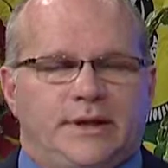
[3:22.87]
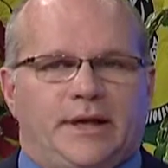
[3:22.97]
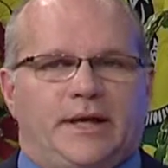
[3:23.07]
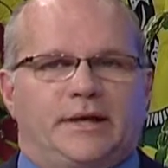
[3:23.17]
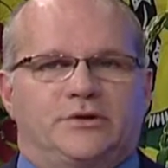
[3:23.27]

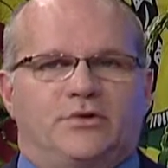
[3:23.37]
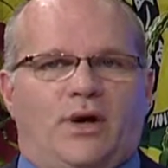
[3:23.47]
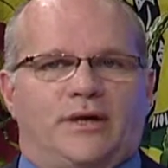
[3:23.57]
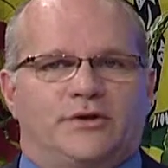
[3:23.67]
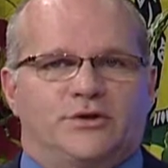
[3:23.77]
and
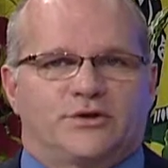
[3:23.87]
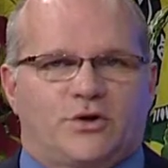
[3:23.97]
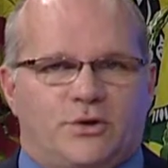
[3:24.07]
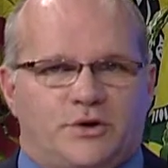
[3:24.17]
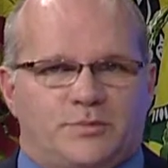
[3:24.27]
trying to
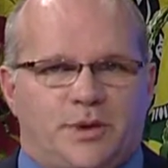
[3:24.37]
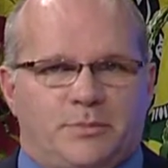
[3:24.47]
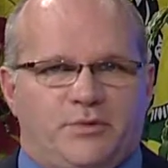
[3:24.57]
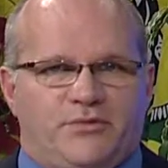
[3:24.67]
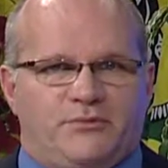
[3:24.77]
discourage
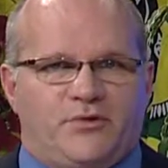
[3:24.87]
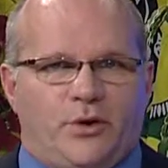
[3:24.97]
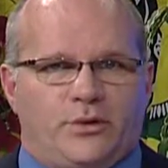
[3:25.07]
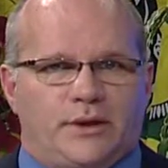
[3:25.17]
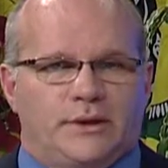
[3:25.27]
people from
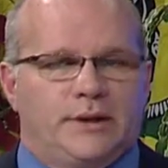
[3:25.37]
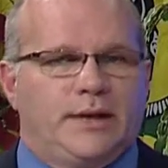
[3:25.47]
voting.